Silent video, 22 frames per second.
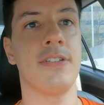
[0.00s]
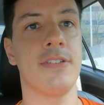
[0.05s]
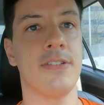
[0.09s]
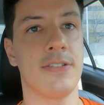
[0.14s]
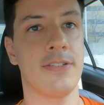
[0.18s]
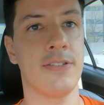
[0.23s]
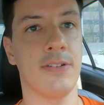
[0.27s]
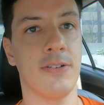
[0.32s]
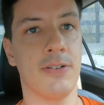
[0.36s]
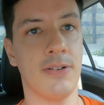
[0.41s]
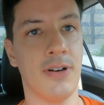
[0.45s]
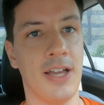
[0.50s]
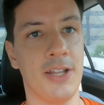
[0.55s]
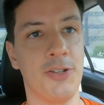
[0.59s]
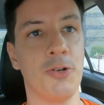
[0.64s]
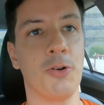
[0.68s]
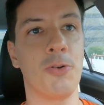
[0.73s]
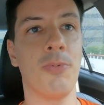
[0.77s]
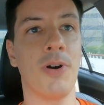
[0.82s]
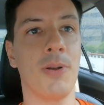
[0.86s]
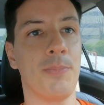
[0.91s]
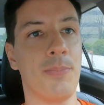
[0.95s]
So I
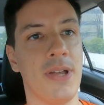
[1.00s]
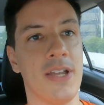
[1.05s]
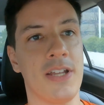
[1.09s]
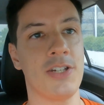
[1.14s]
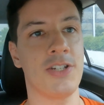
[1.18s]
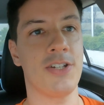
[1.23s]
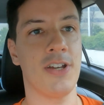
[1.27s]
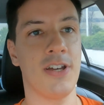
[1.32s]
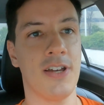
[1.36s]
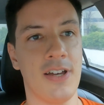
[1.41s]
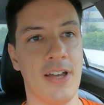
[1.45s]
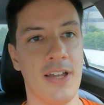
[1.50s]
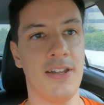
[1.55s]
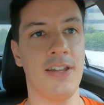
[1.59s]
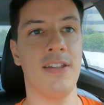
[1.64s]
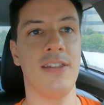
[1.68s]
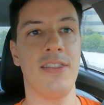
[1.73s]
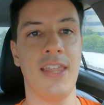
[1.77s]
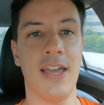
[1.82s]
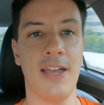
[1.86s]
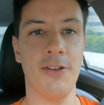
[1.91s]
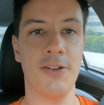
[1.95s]
took one picture,
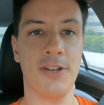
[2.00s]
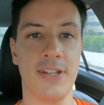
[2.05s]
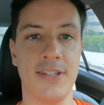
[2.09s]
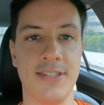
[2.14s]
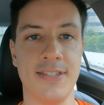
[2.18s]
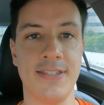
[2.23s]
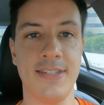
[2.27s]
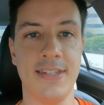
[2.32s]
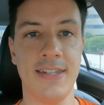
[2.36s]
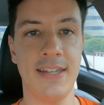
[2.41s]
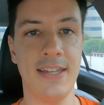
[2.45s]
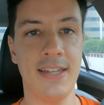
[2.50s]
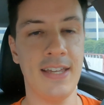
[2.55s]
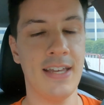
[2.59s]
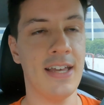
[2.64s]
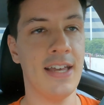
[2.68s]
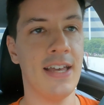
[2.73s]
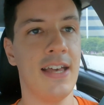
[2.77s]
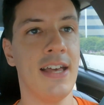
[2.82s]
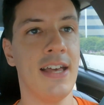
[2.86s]
and there you can see